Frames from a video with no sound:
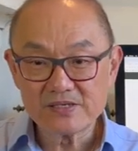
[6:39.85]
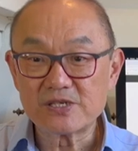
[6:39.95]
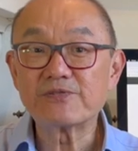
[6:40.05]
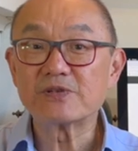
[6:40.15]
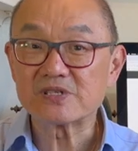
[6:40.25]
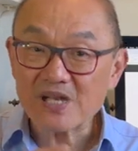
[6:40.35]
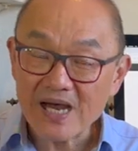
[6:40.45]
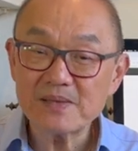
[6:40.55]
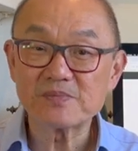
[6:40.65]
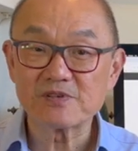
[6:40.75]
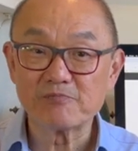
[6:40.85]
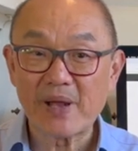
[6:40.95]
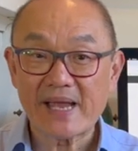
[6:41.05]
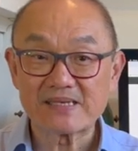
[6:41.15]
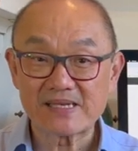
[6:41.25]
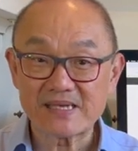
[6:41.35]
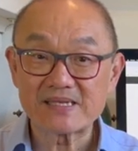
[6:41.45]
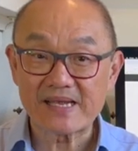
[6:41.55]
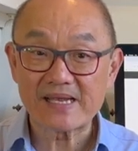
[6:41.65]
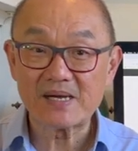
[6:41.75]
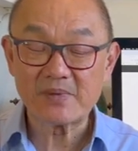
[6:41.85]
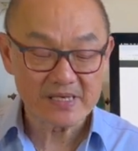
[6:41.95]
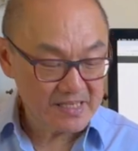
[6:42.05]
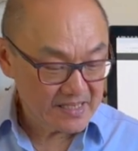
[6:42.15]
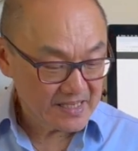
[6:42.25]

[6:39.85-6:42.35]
different types of bags that they come in.